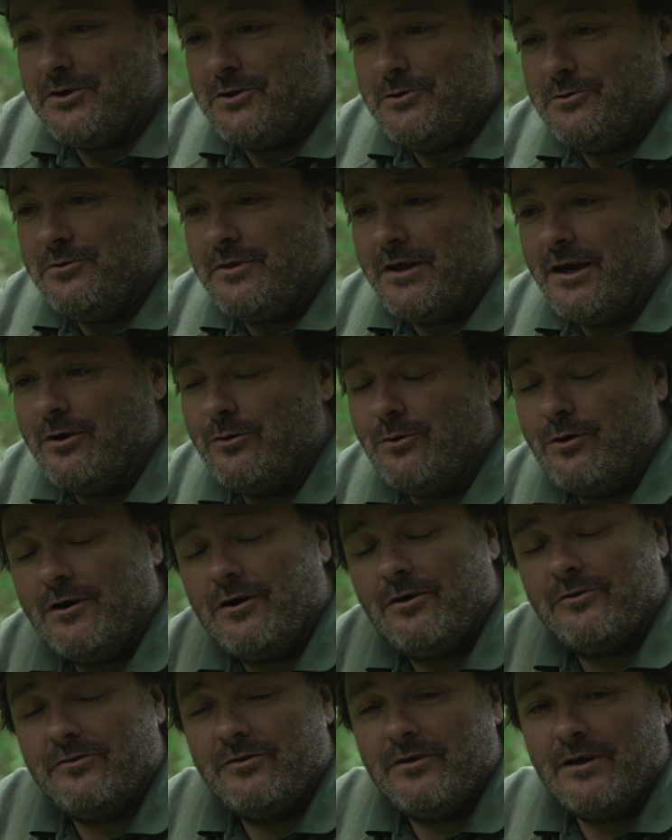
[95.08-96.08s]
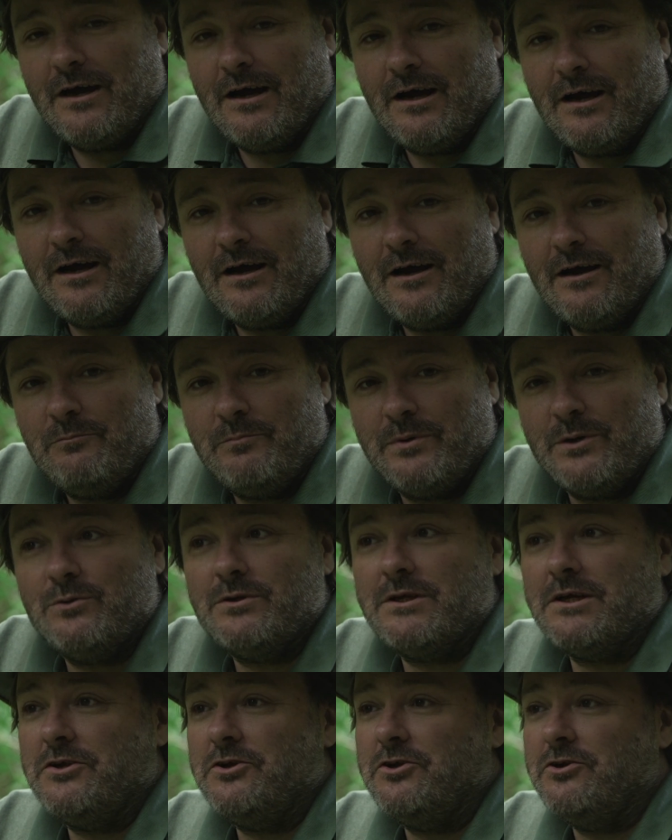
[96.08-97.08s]
view though on uh,
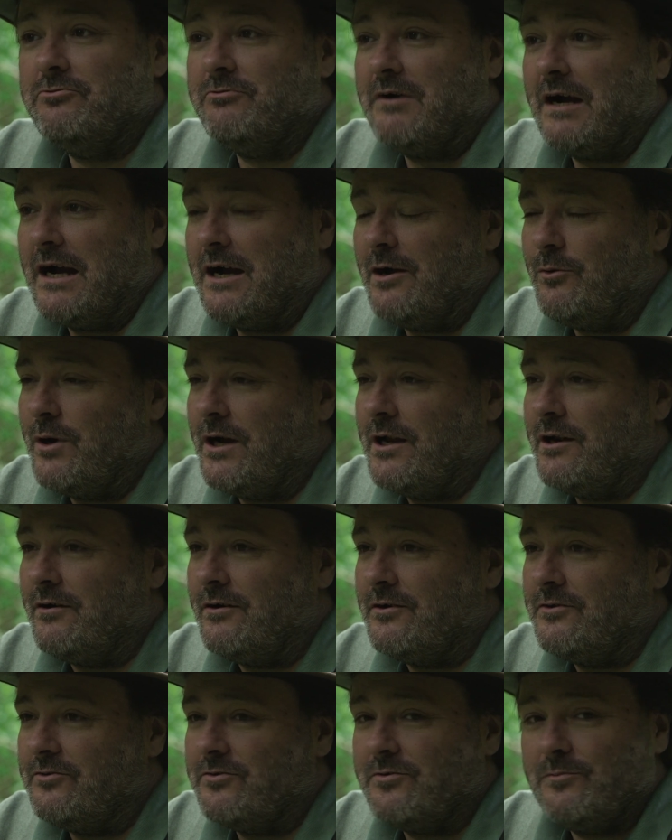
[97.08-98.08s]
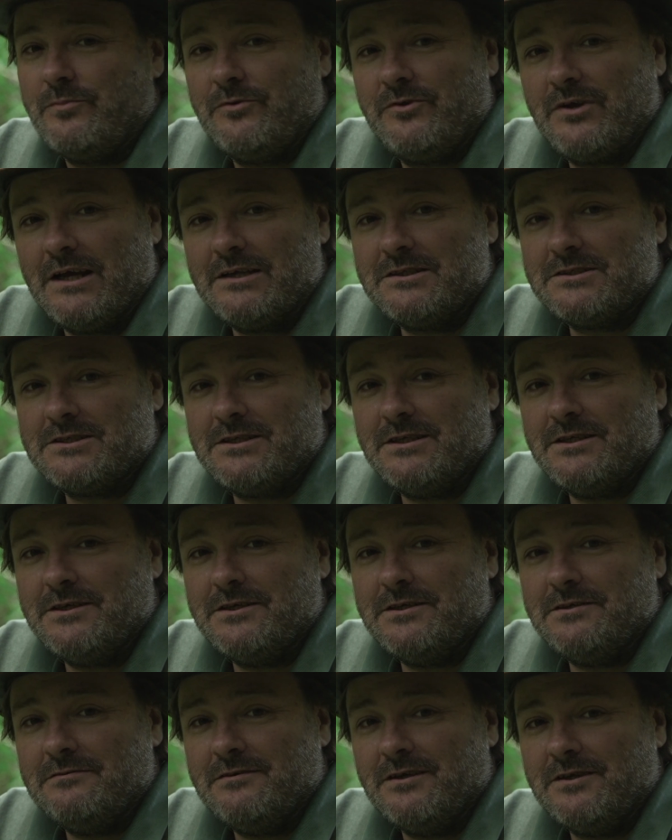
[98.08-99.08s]
building new railway lines and
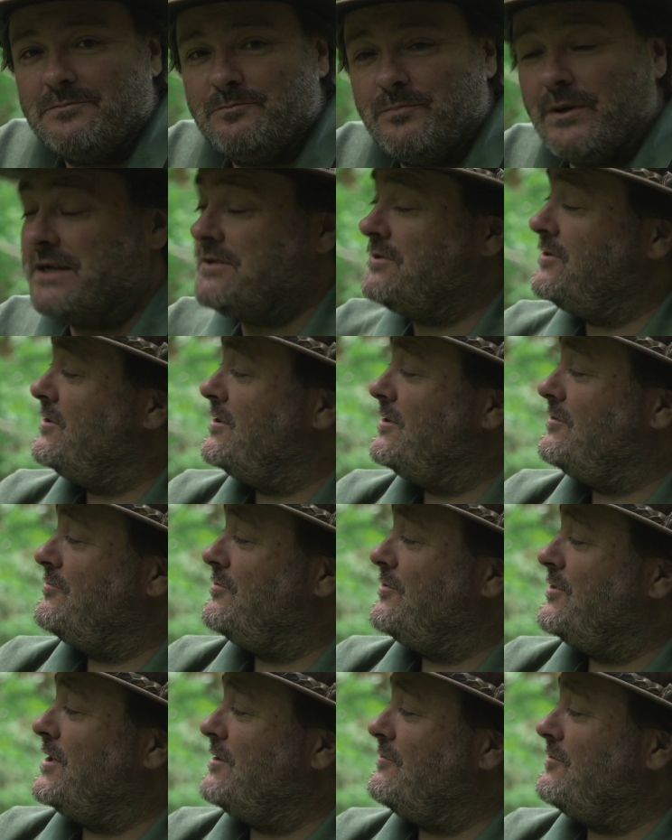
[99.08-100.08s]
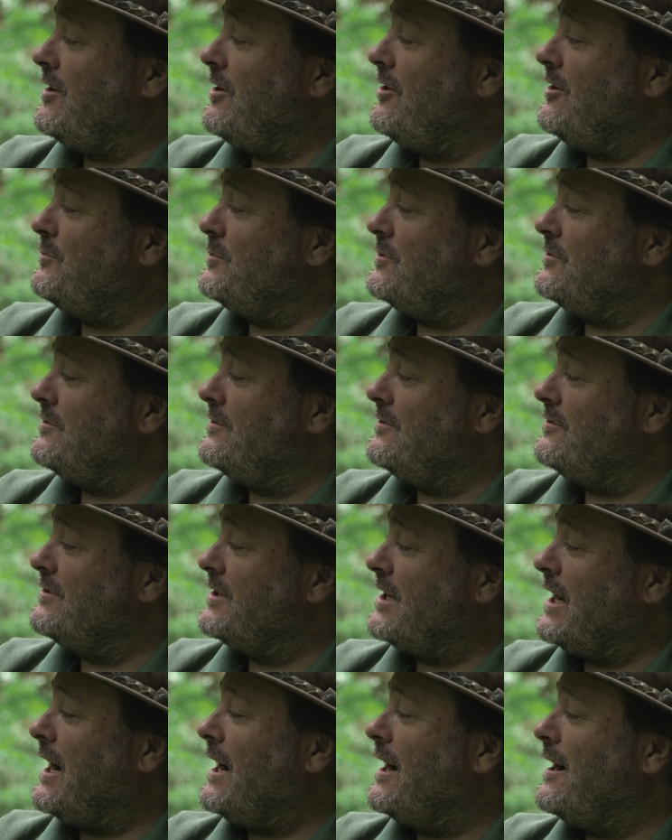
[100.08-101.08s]
potentially is better than, for the environment
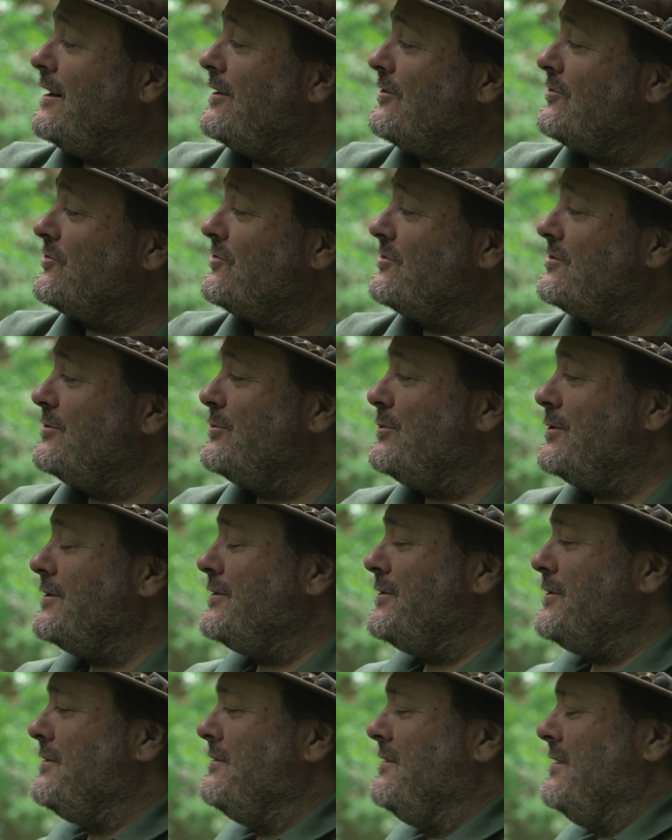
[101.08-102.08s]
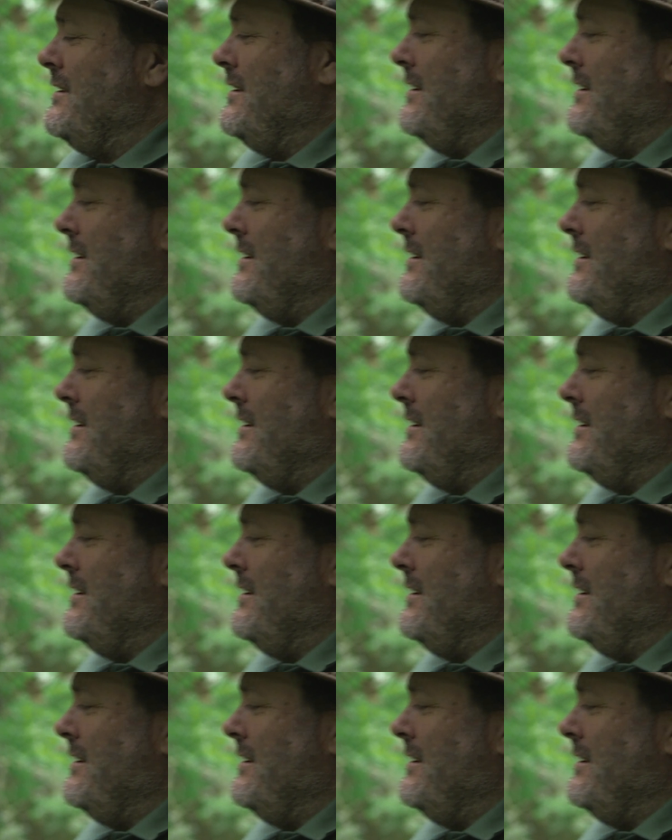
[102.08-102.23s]
than cars. Do you want to